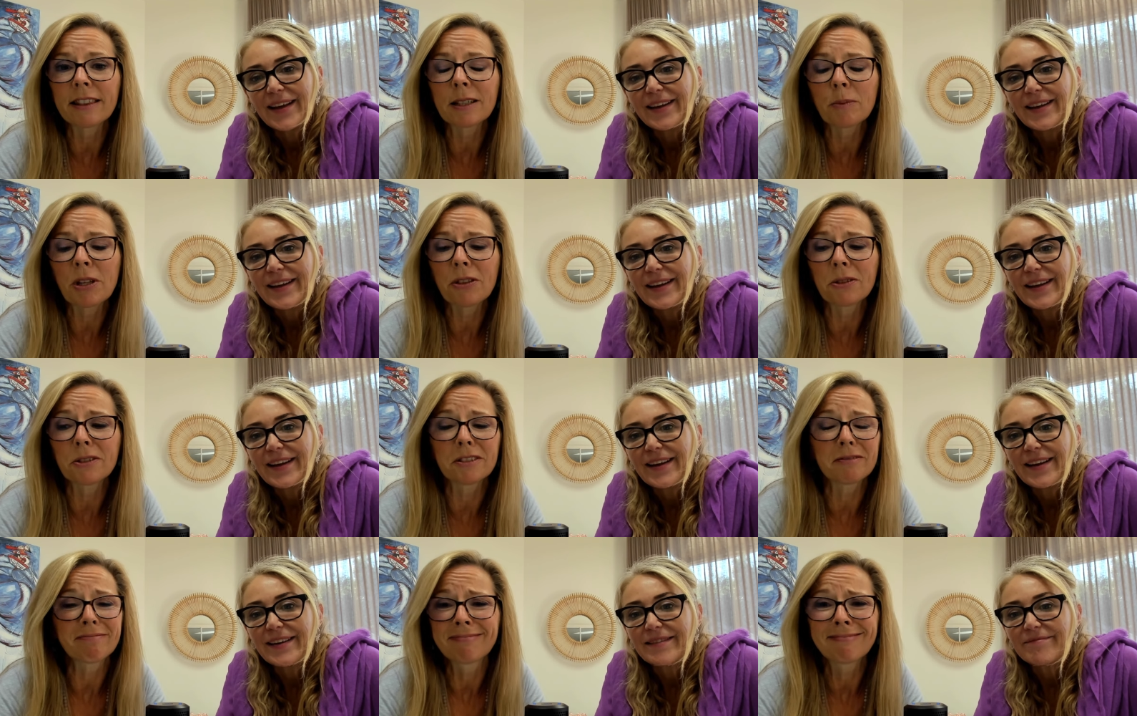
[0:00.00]
Speaker 1: And then we
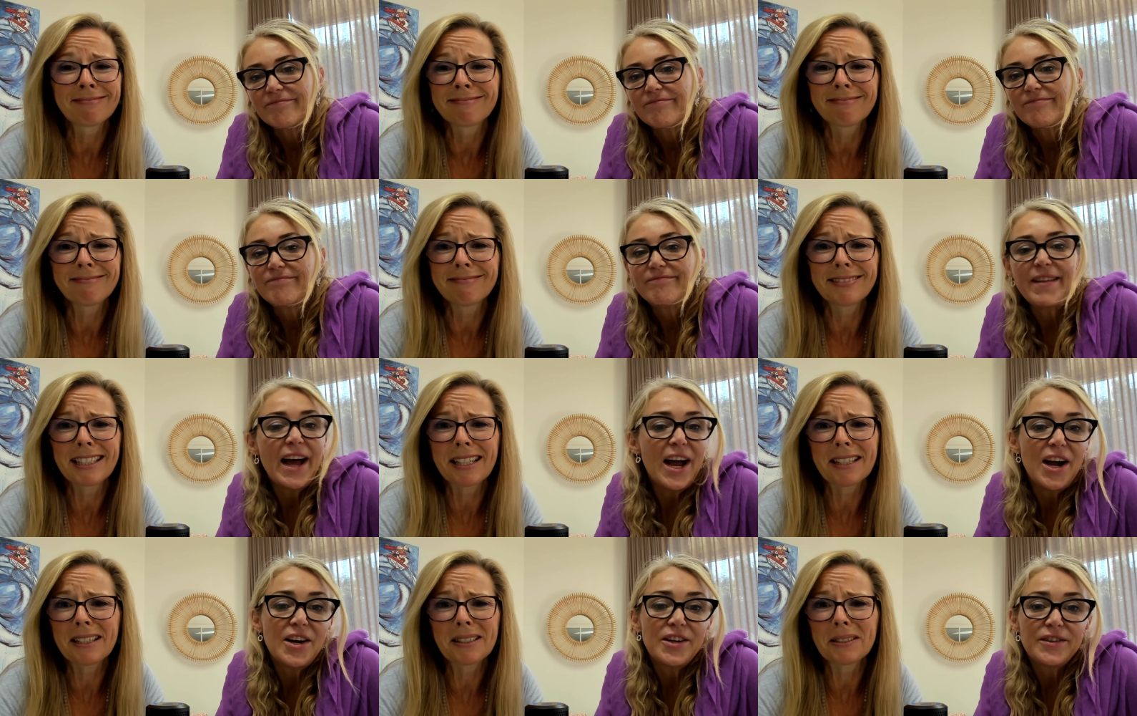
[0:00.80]
thought,
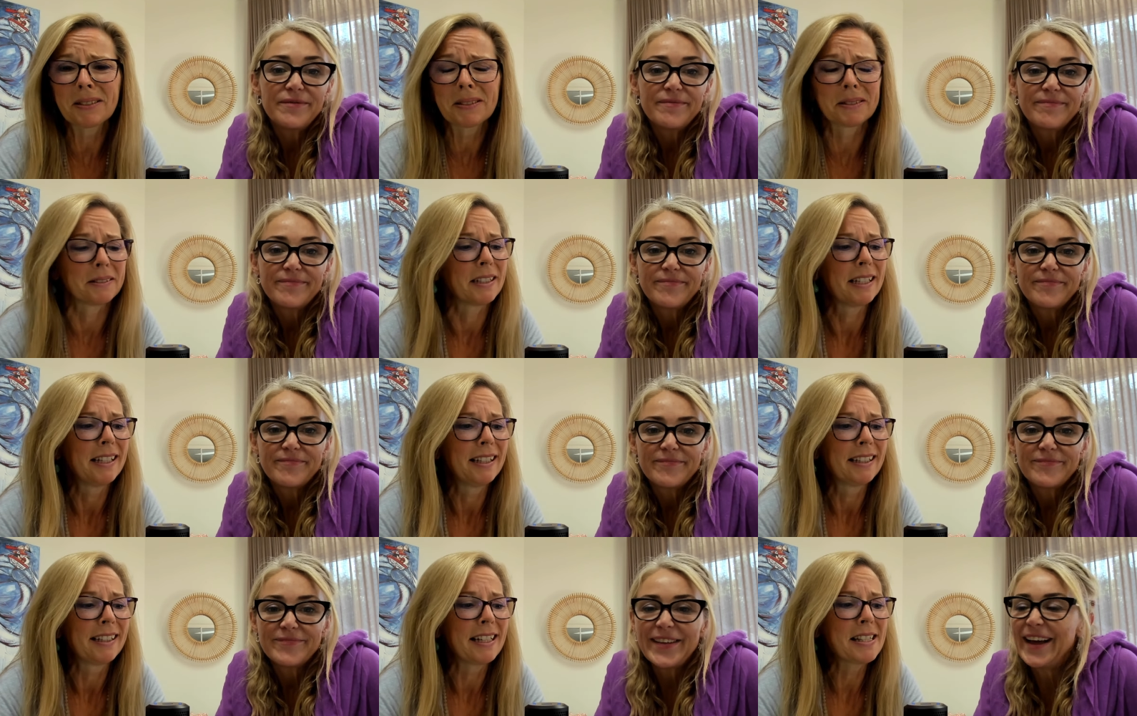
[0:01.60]
no.
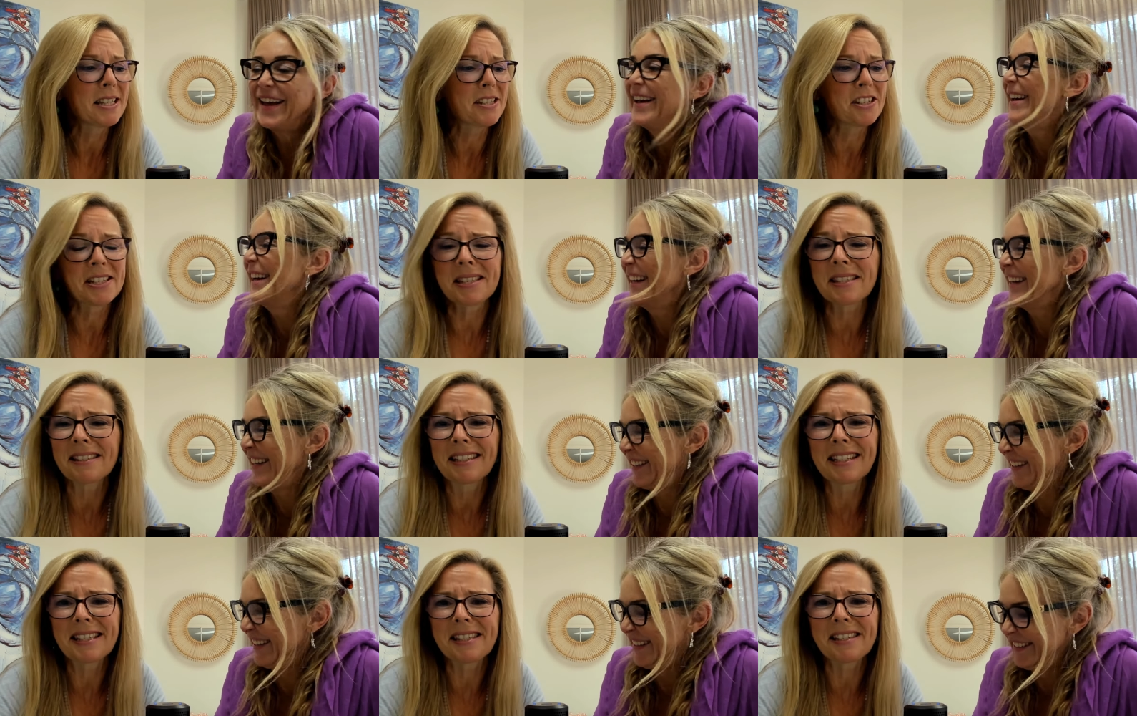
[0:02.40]
no. It's just
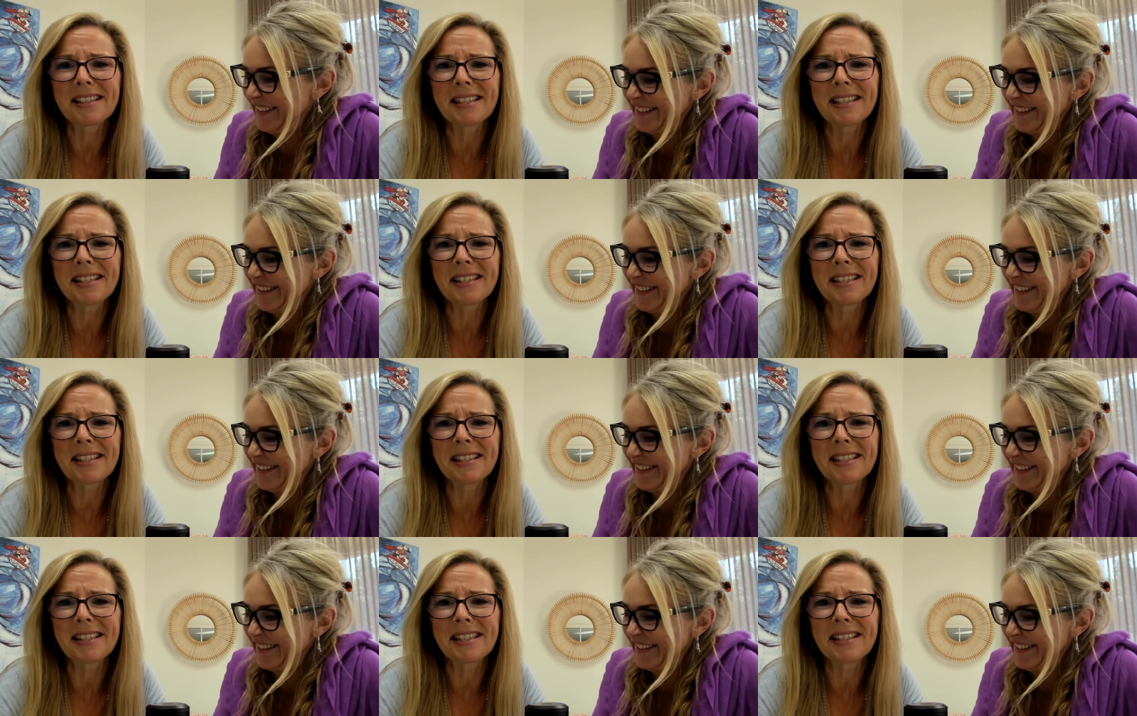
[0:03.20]
it's